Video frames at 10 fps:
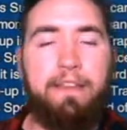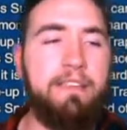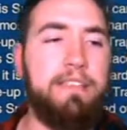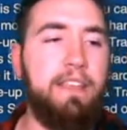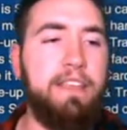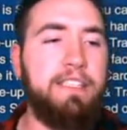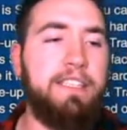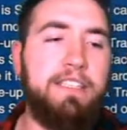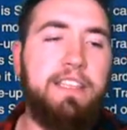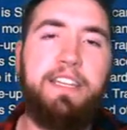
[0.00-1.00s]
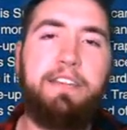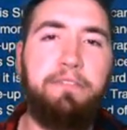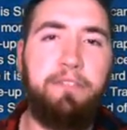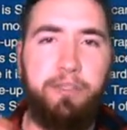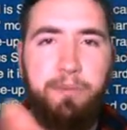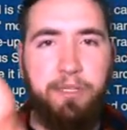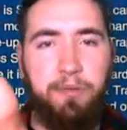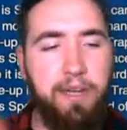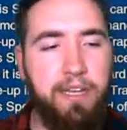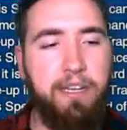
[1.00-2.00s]
See, this is the difference
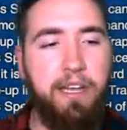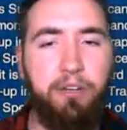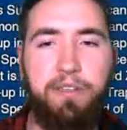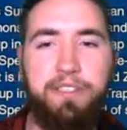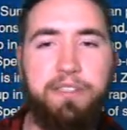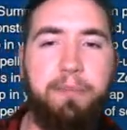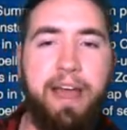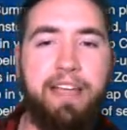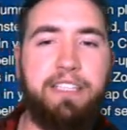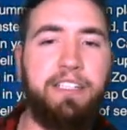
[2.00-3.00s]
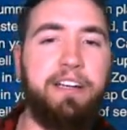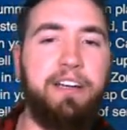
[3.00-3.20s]
between a Crystal Master